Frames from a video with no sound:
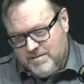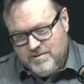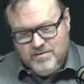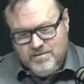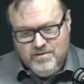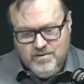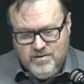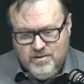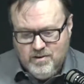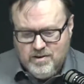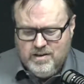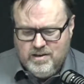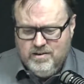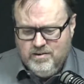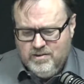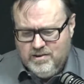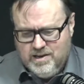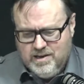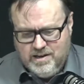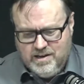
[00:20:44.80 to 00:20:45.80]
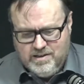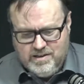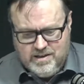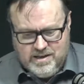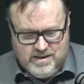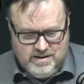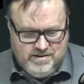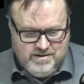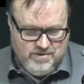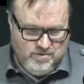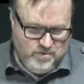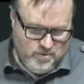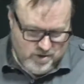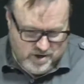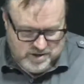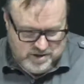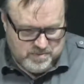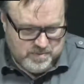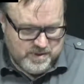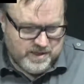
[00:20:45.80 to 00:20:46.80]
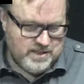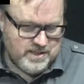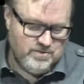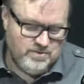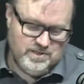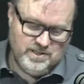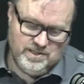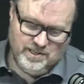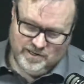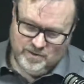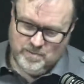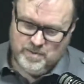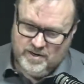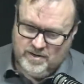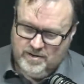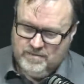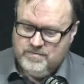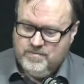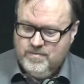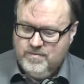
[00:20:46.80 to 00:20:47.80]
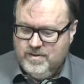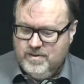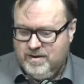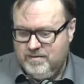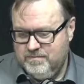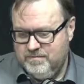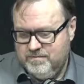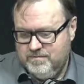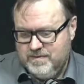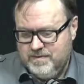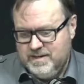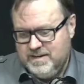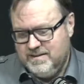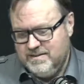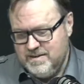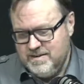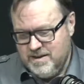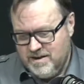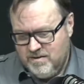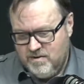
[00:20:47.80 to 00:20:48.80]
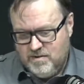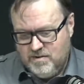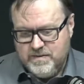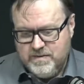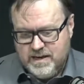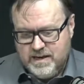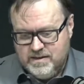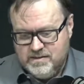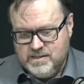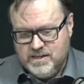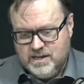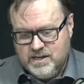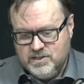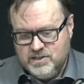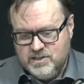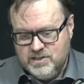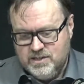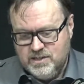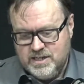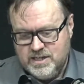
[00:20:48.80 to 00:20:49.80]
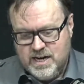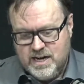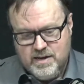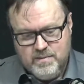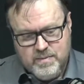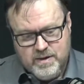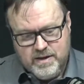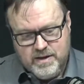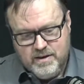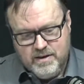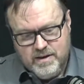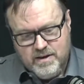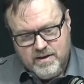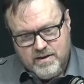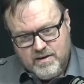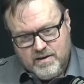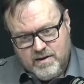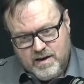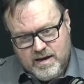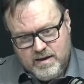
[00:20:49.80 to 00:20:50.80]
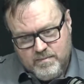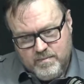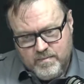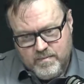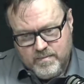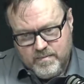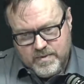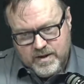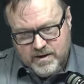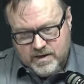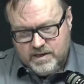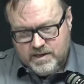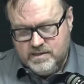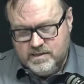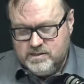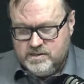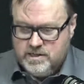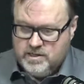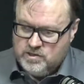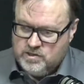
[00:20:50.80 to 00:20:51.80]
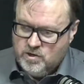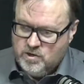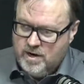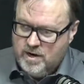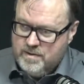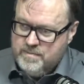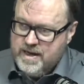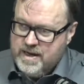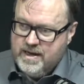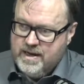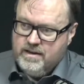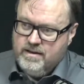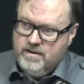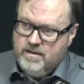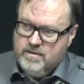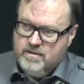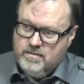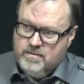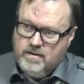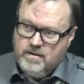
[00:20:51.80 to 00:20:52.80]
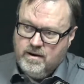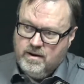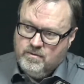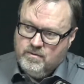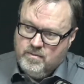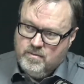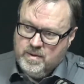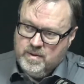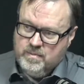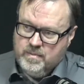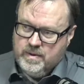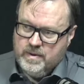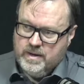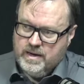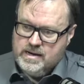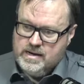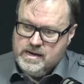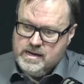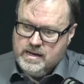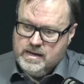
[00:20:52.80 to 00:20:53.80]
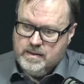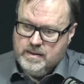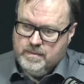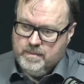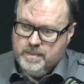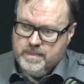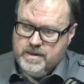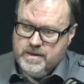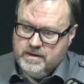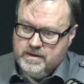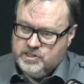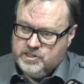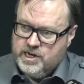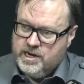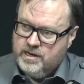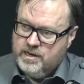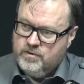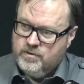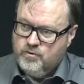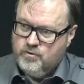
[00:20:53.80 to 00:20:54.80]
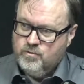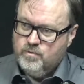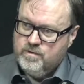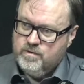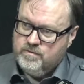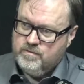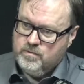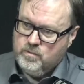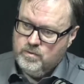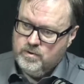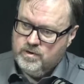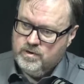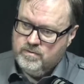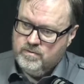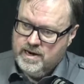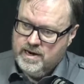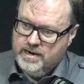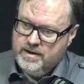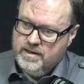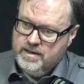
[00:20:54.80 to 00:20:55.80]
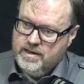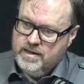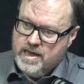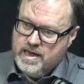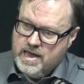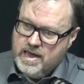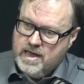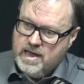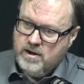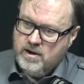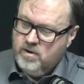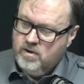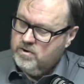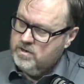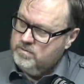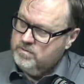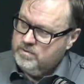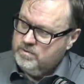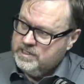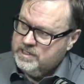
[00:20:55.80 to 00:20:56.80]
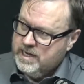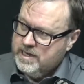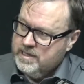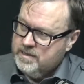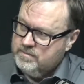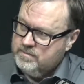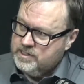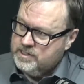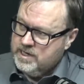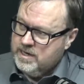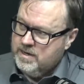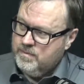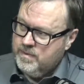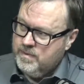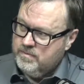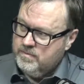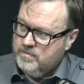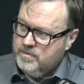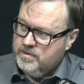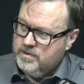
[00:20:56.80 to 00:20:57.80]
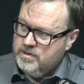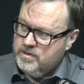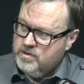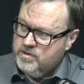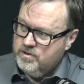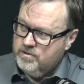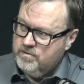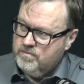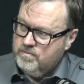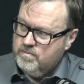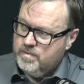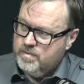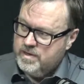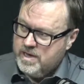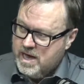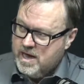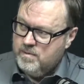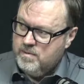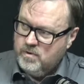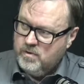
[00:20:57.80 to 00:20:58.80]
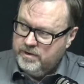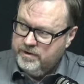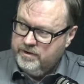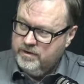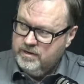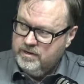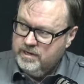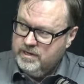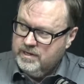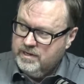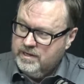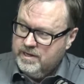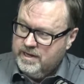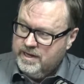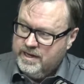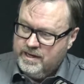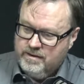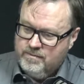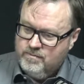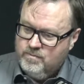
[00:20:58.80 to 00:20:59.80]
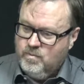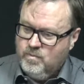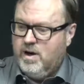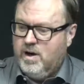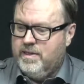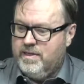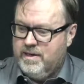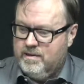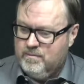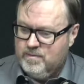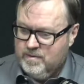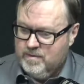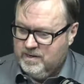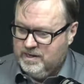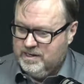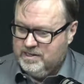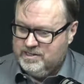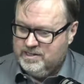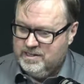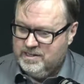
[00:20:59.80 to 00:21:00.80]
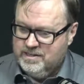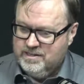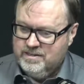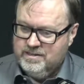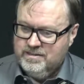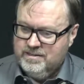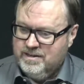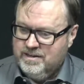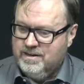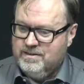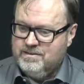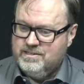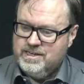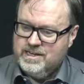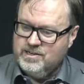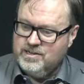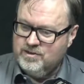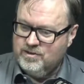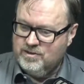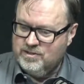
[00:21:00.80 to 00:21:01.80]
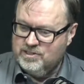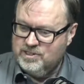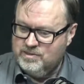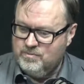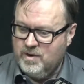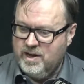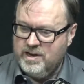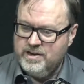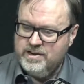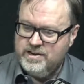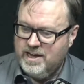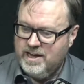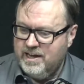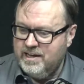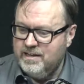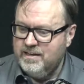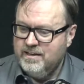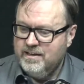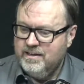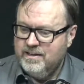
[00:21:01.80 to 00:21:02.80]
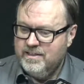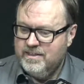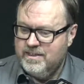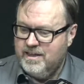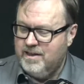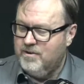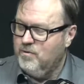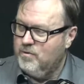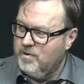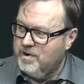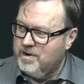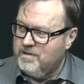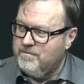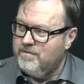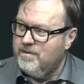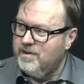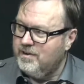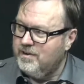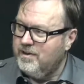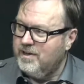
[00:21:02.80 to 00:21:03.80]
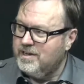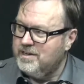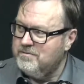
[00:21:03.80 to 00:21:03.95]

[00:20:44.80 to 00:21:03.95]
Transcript: looking at that auto space, which is a little bit off our discussion today, but I can see a tie back. I remember chatting through with Ford around how long it would take them to come up with a new car model, and why they were releasing technology one day that already felt